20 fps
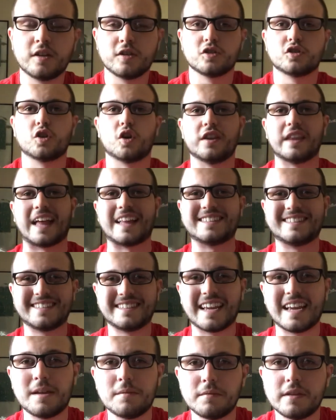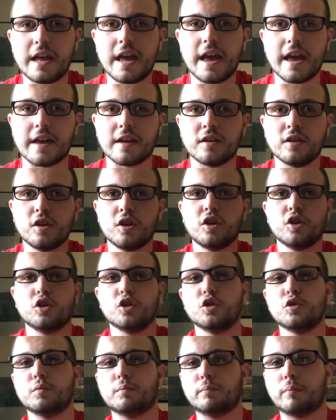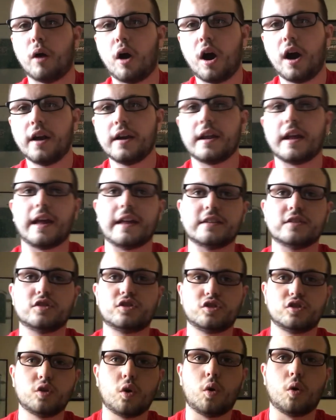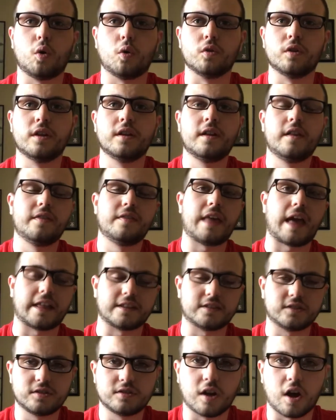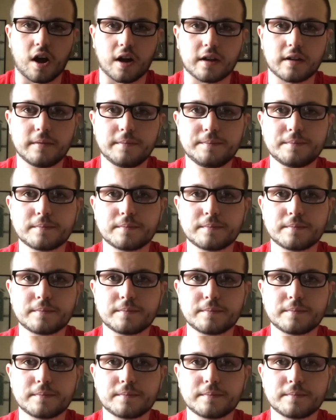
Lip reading: So in that same day, you bought and sold that stock.